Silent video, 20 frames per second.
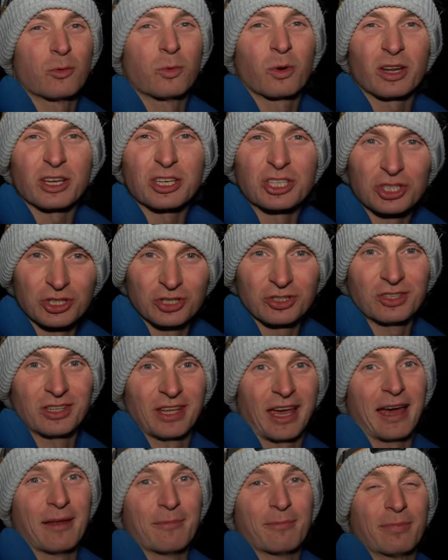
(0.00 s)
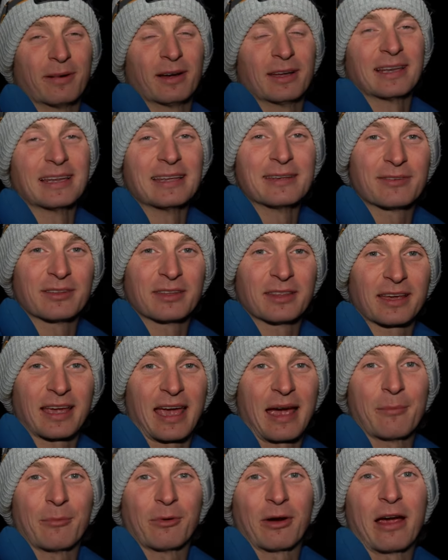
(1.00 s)
what I should get by leaving the
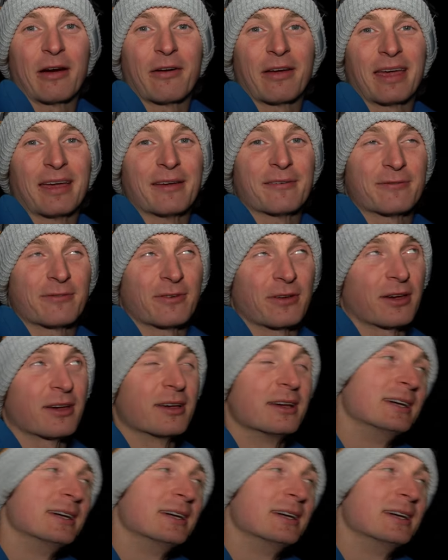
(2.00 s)
camera out here for